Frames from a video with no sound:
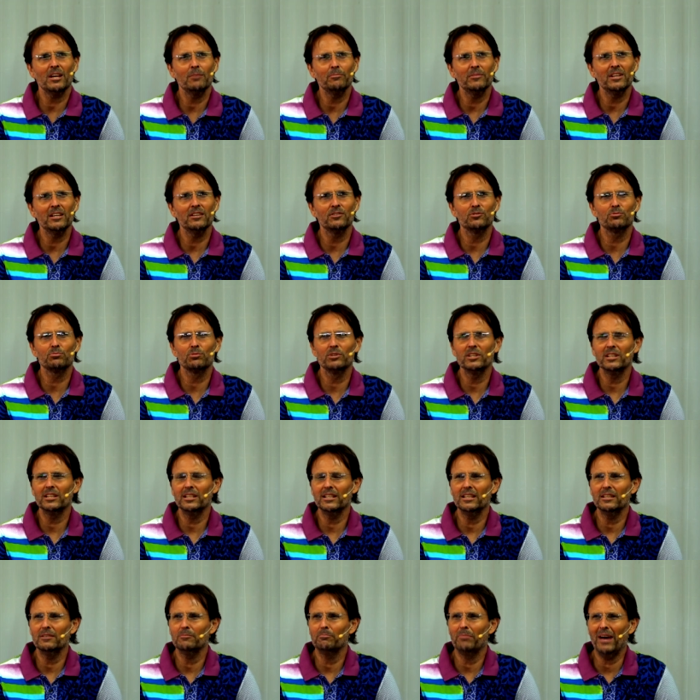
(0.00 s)
something's
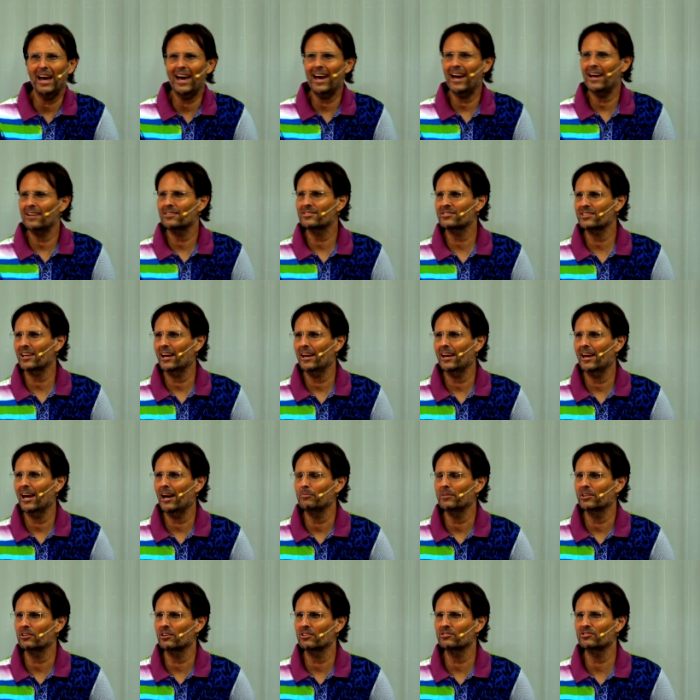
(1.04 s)
really bad, say
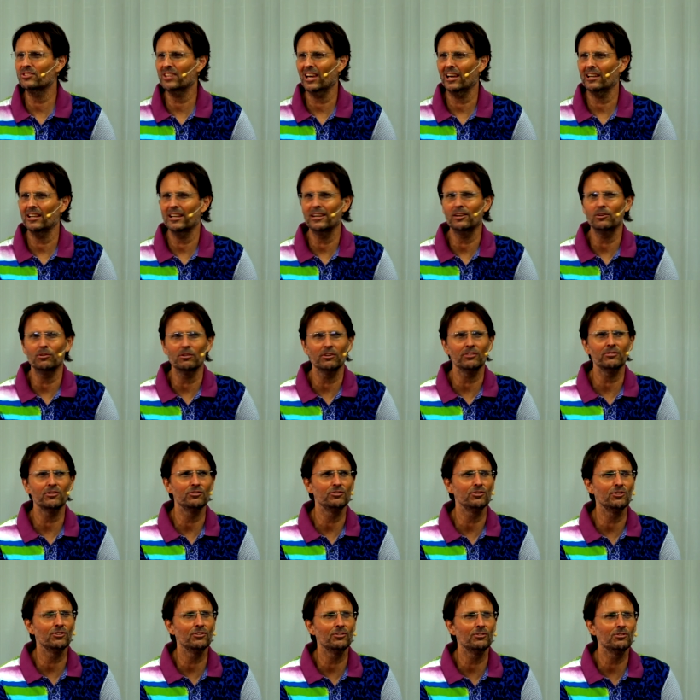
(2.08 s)
happening on telly or on the
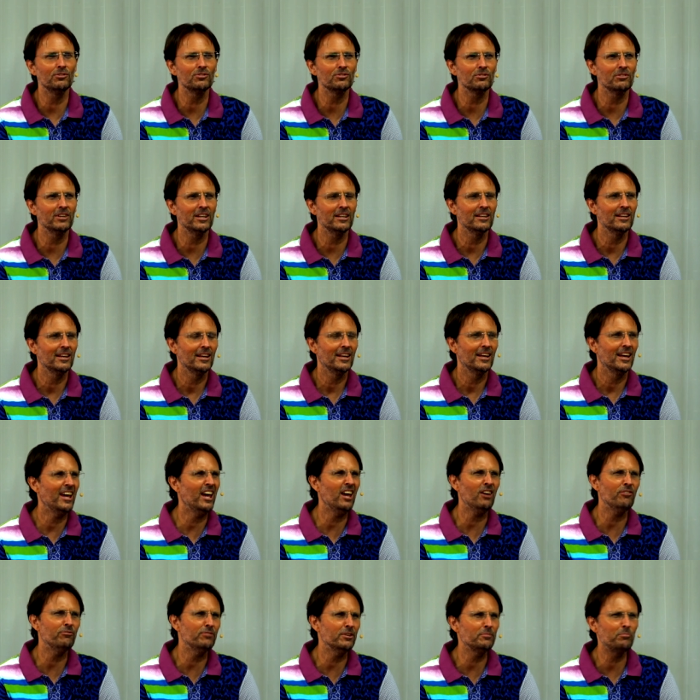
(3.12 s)
news or anything,
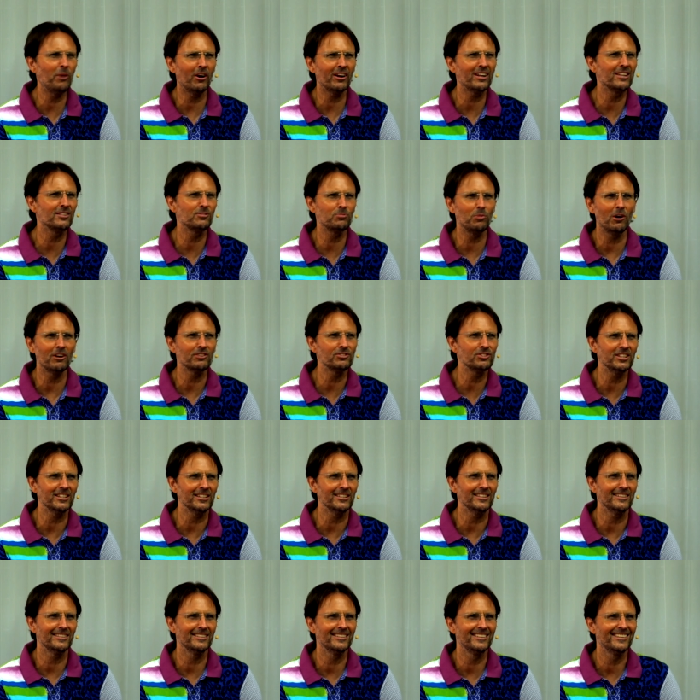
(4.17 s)
everybody's watching
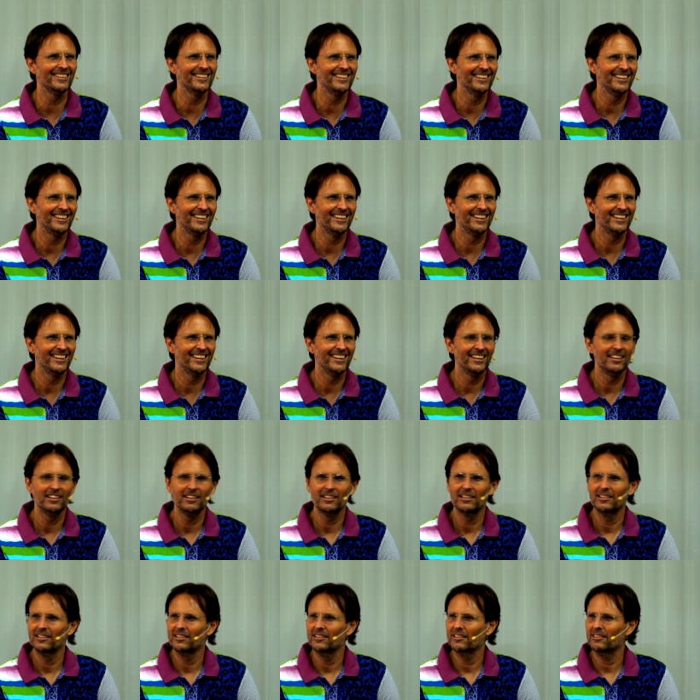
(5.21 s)
it.
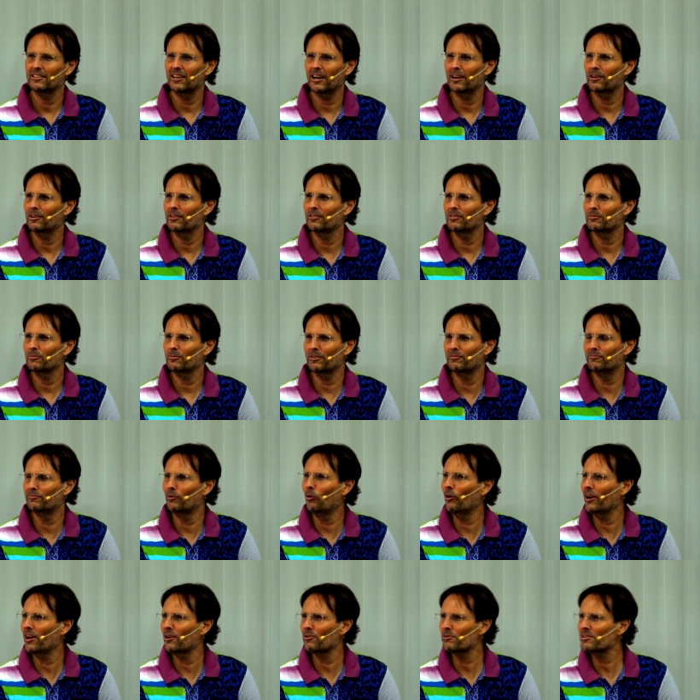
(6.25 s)
Like we're
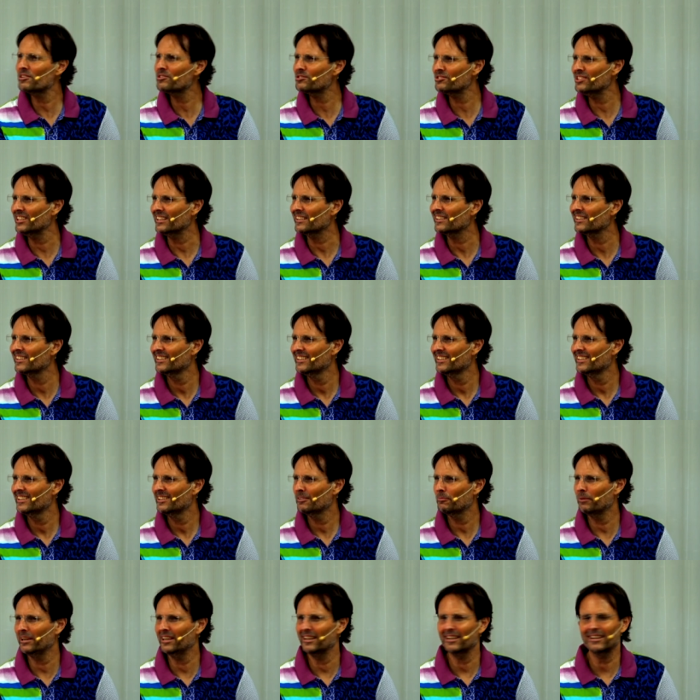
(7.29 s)
voyeuristic
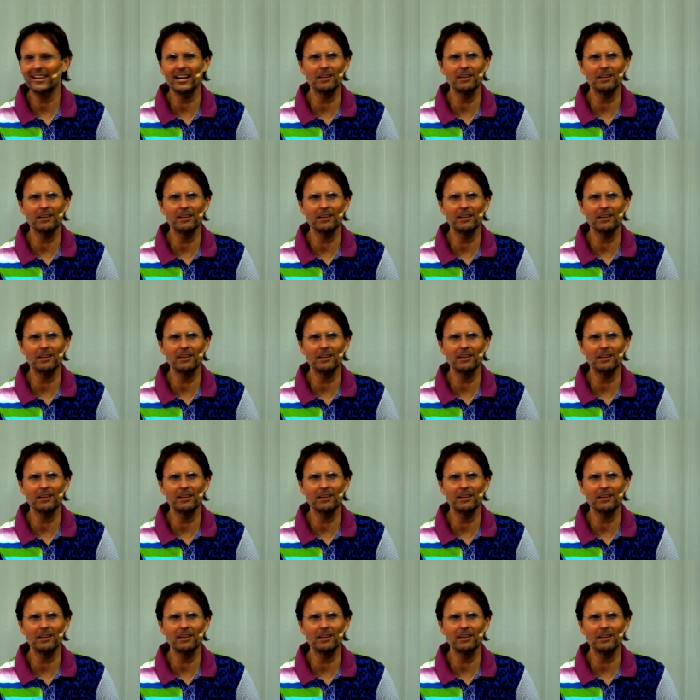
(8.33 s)
when it